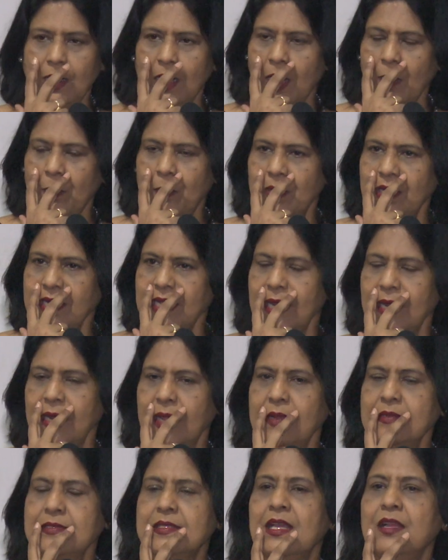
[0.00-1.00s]
Upper
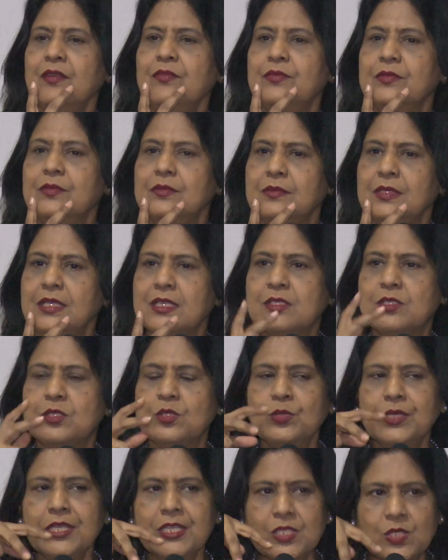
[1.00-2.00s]
canines have
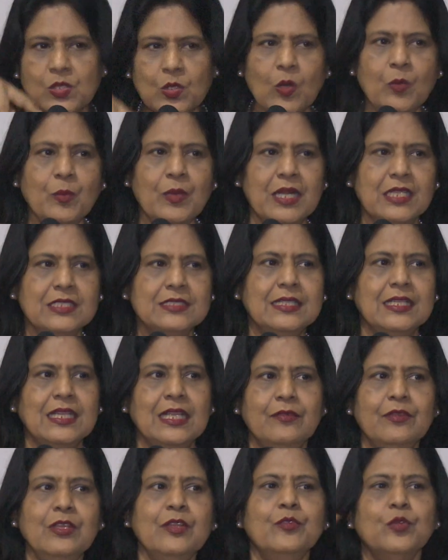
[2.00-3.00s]
extruded so much that
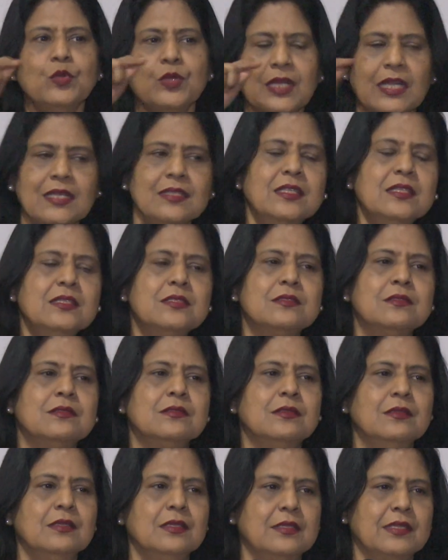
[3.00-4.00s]
even if you cut the
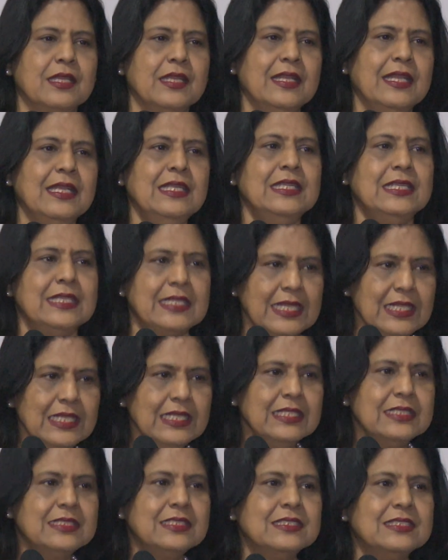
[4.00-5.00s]
canine
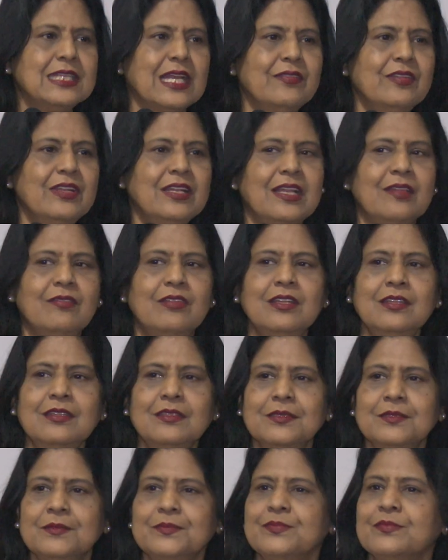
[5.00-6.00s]
till the gingival level,
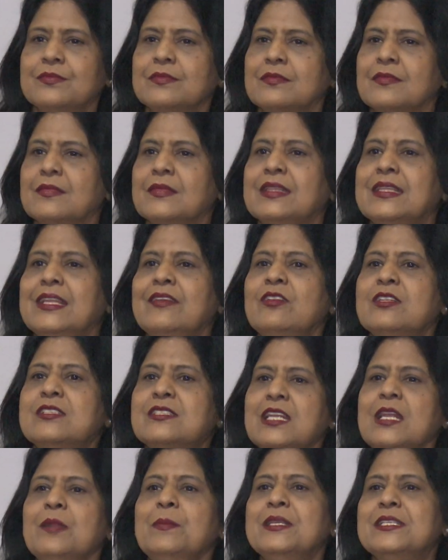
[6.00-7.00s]
they will
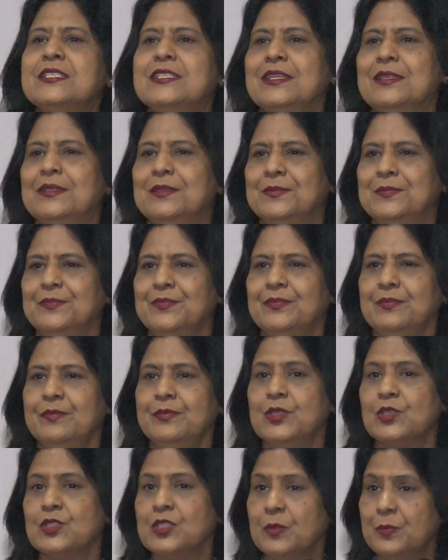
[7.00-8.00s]
still be seen
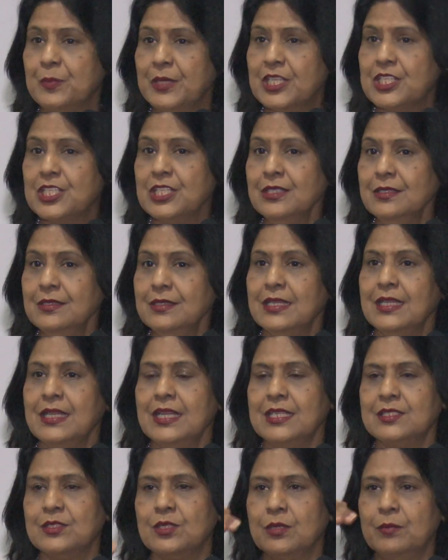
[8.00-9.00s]
because the patient
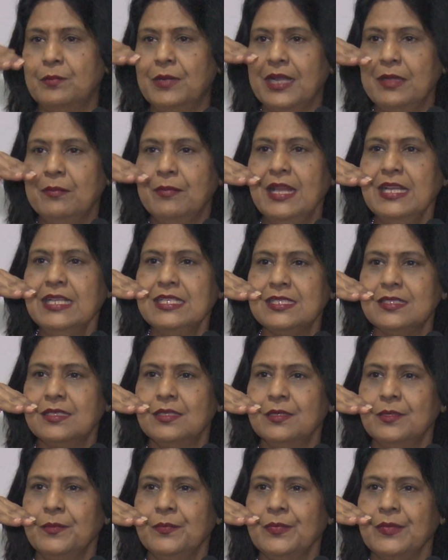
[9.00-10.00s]
has got a bimax
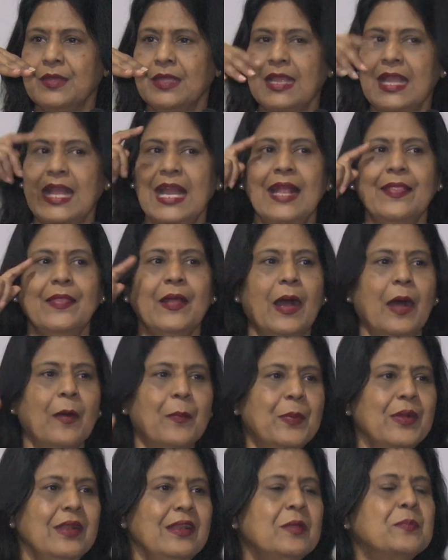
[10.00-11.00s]
and the
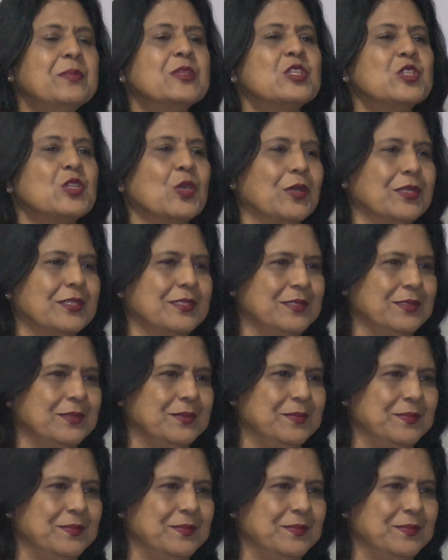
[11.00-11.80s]
upper lip is short.